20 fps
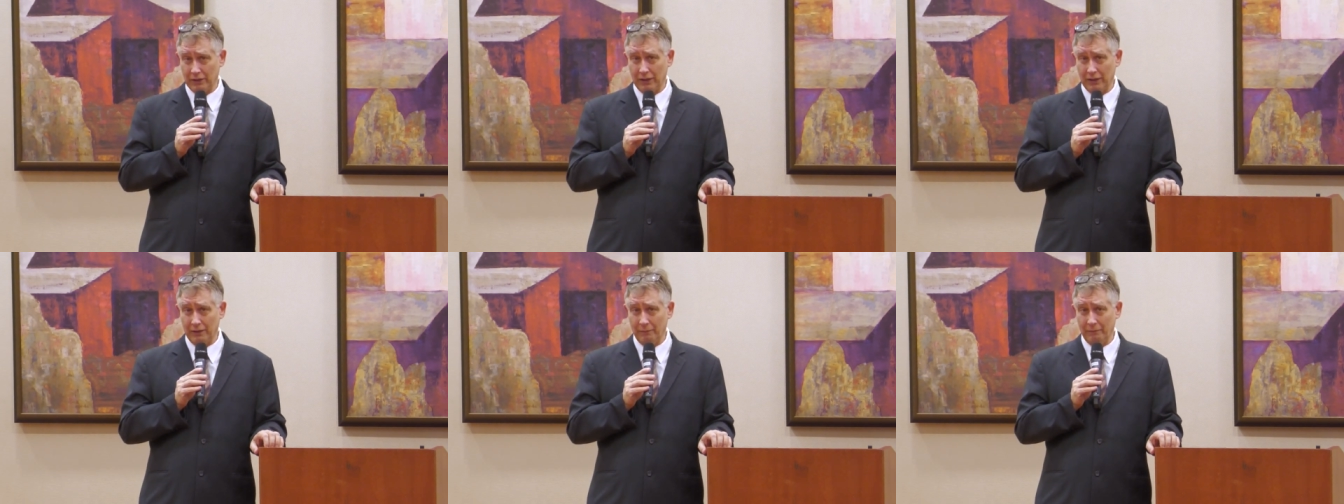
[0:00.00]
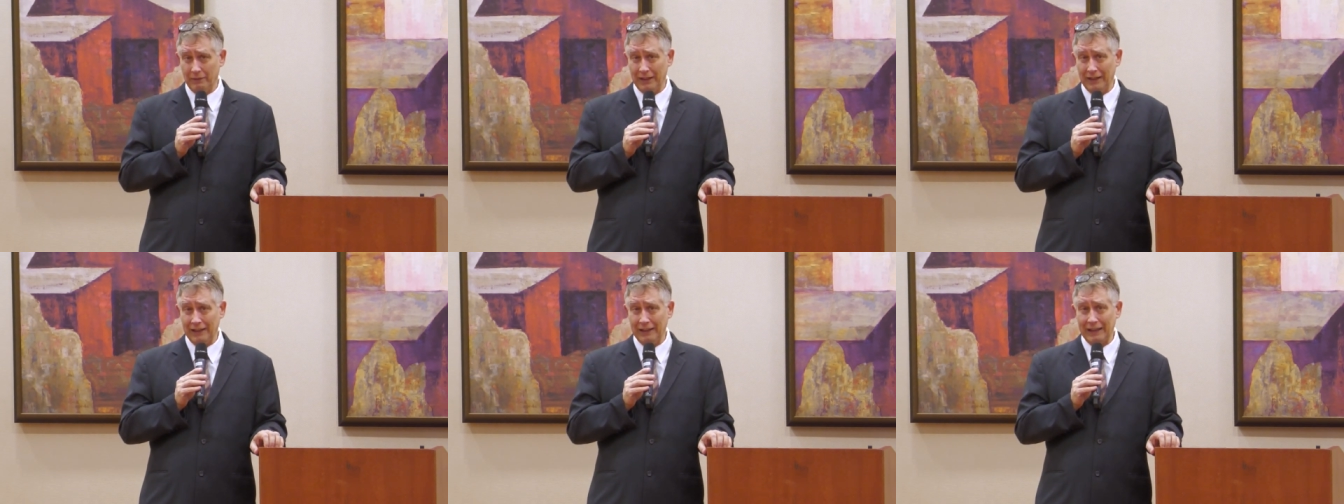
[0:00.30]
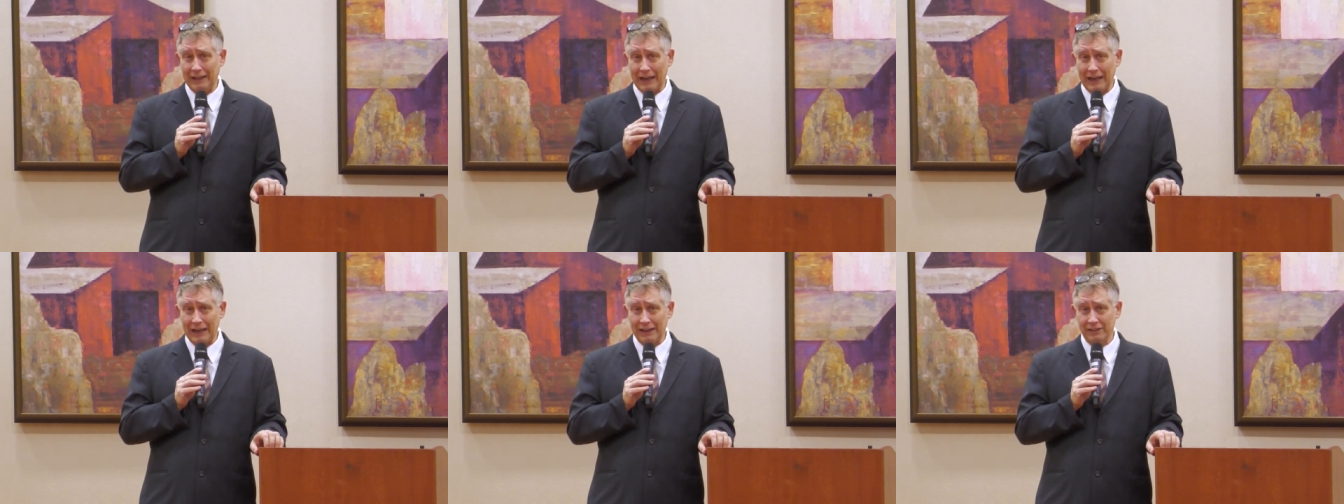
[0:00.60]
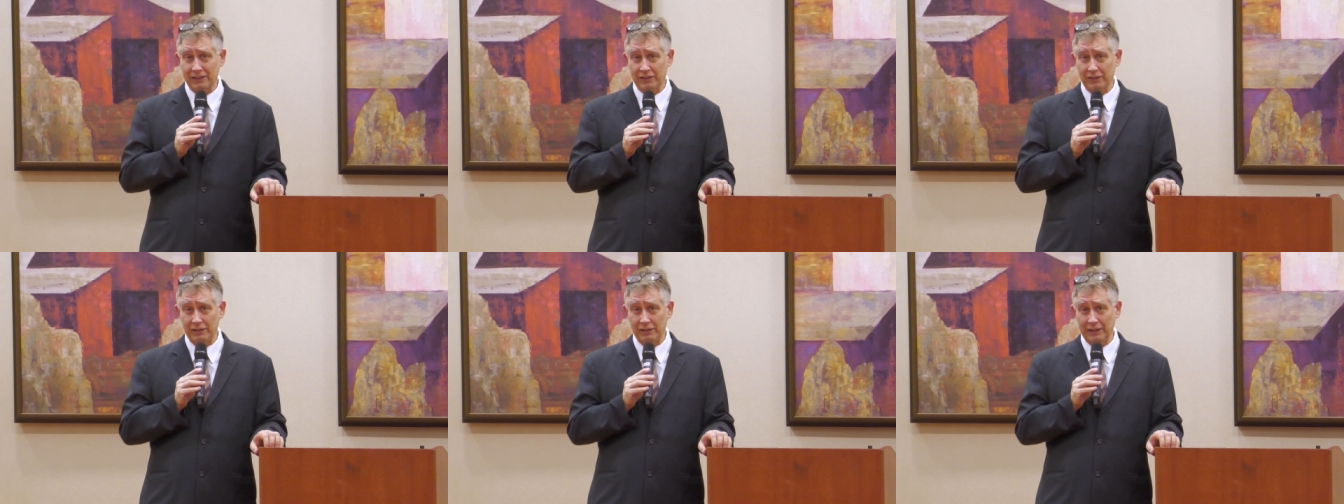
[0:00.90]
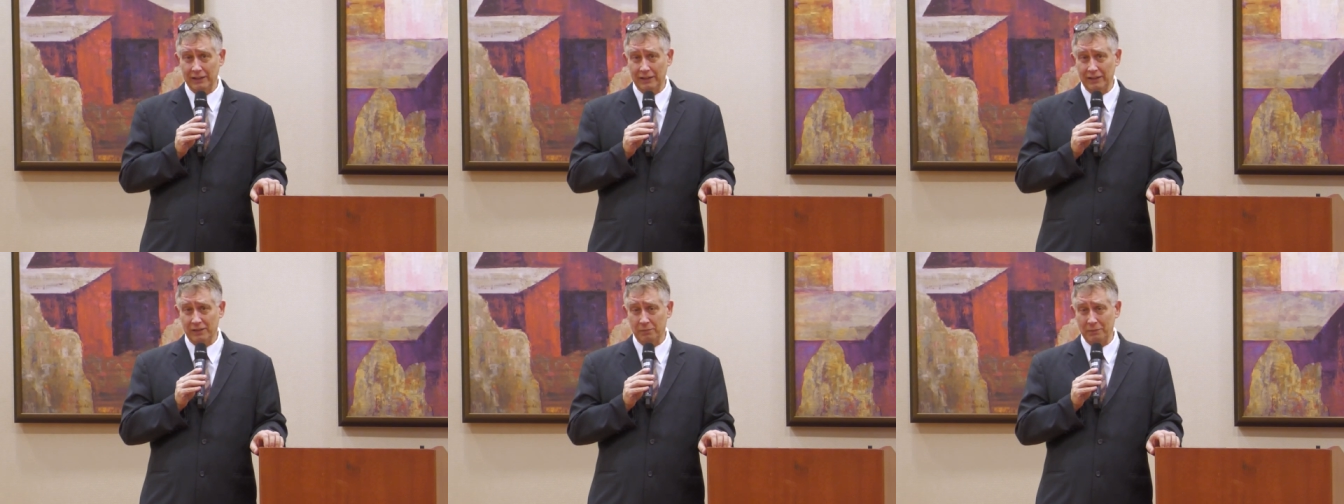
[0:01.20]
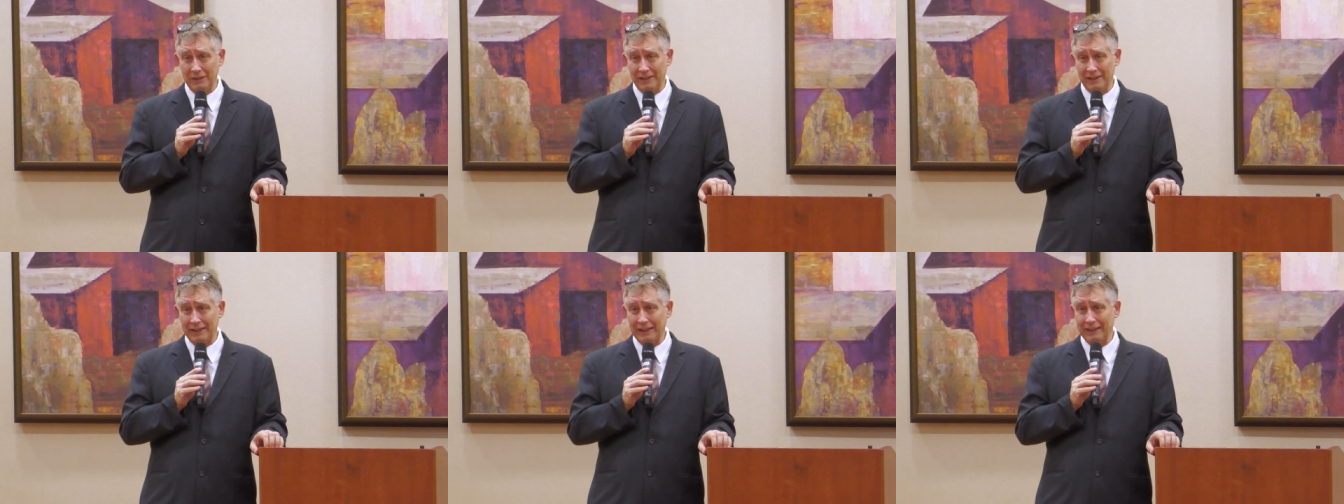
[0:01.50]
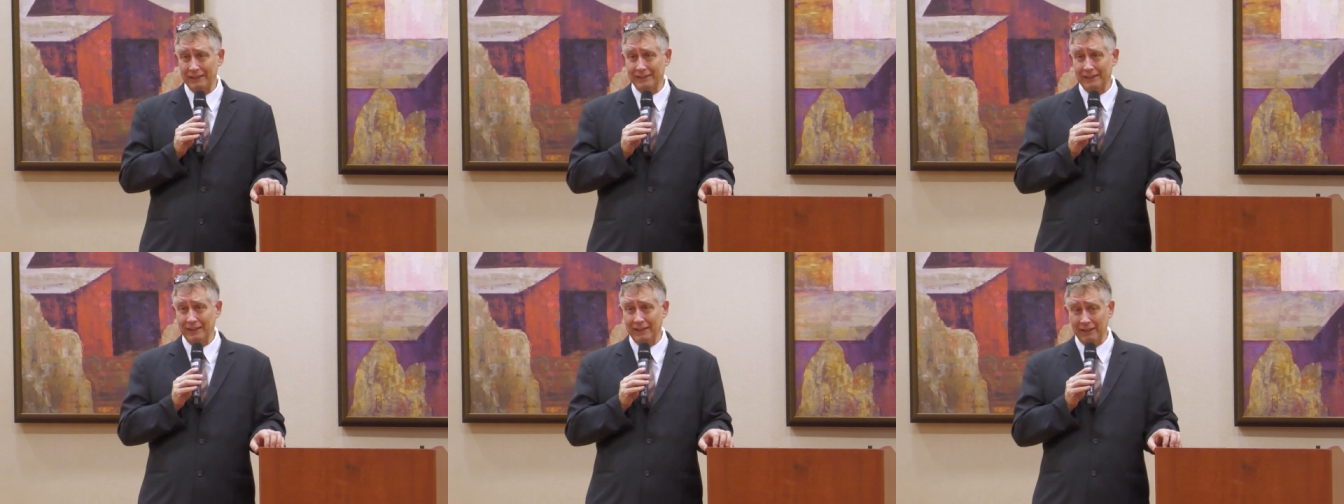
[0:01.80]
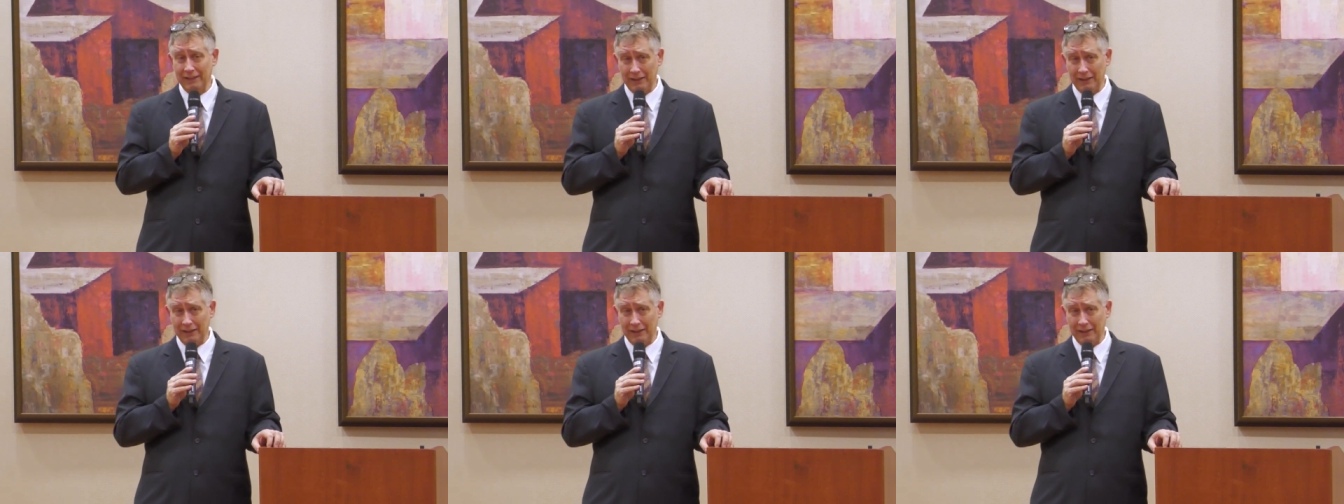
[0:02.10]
Um, it acts, it's been tested